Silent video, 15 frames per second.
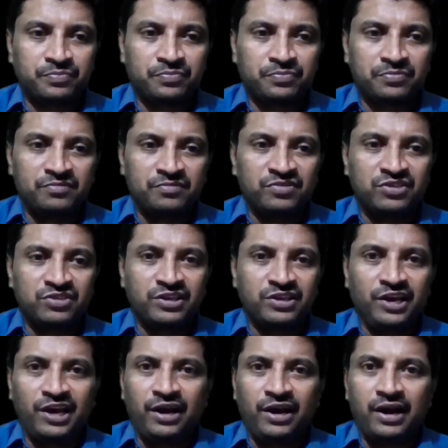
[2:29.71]
With the
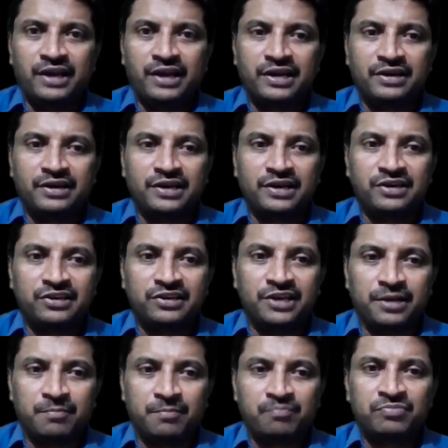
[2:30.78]
A, I can get A.
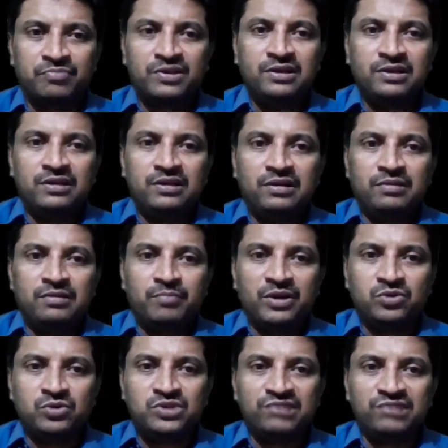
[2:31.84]
By
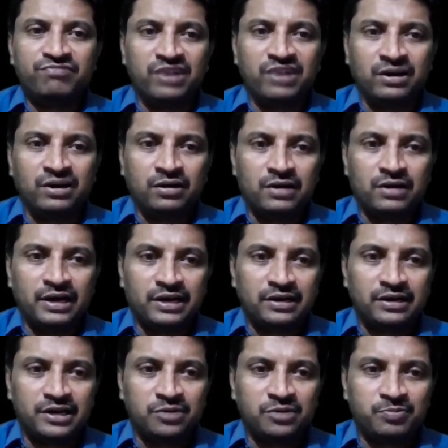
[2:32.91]
using 1, I can
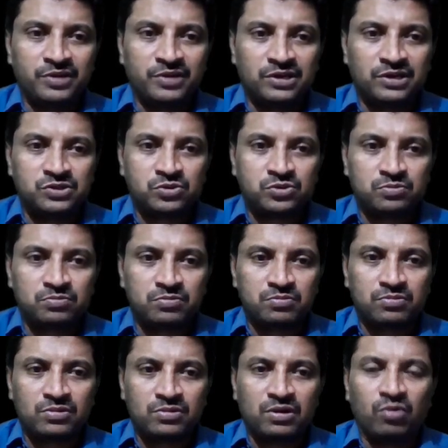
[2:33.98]
get B also.
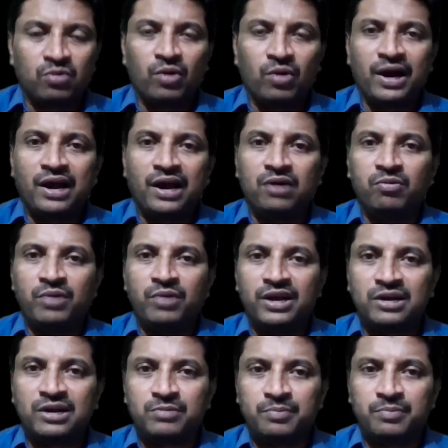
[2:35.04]
Now I have A
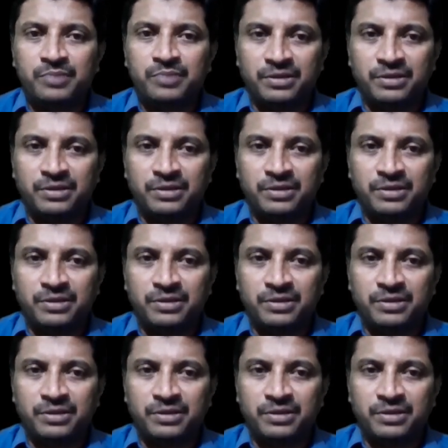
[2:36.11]
comma B.